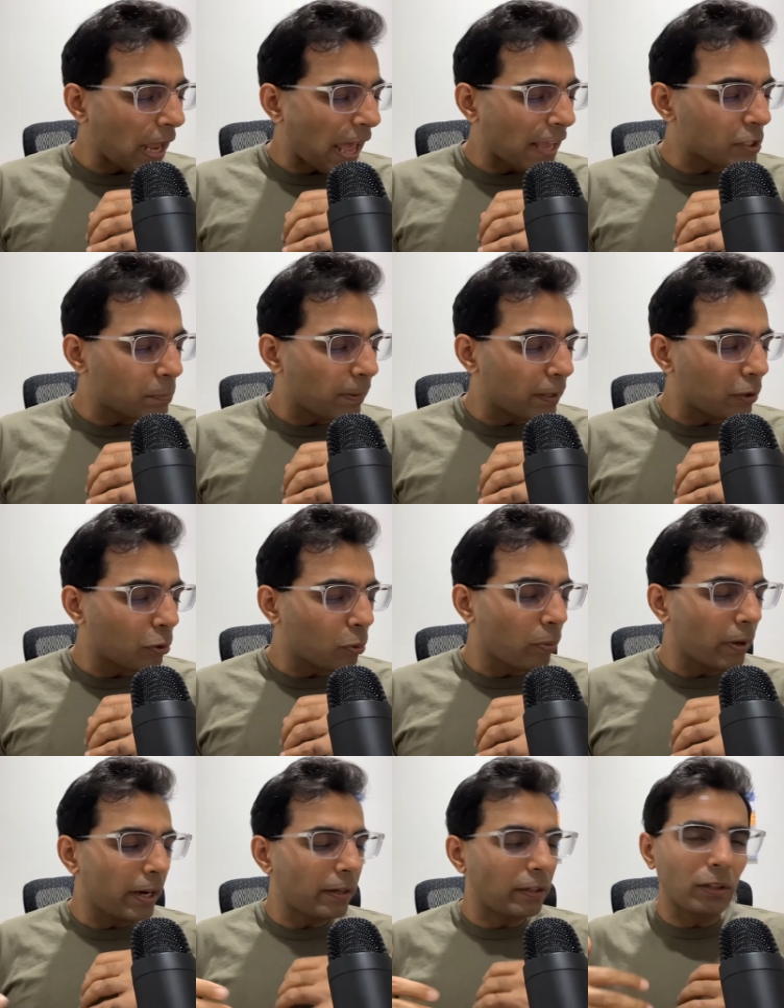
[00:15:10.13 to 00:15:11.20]
aspect
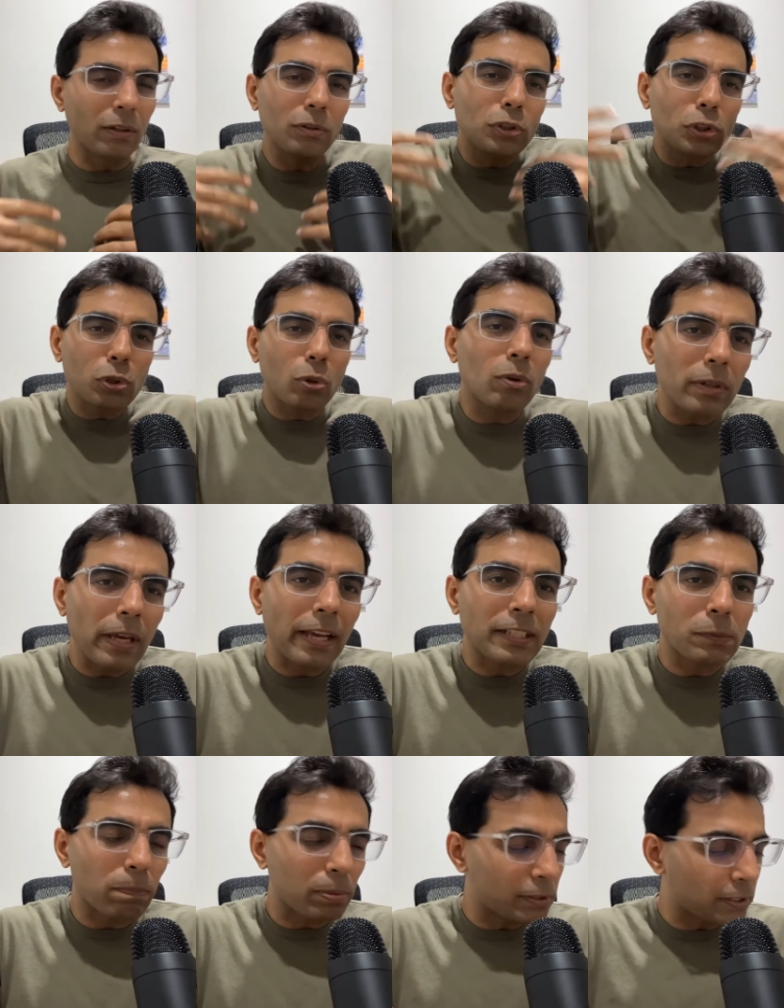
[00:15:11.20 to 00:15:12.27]
to it. You know, show
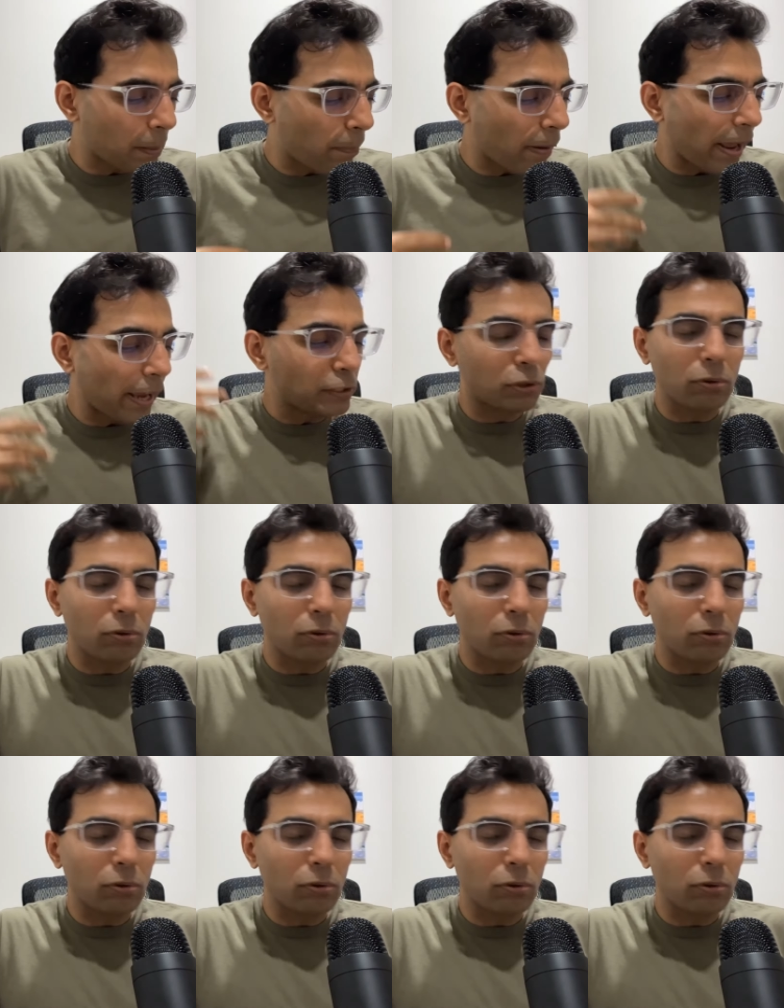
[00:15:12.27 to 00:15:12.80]
exp- surprise,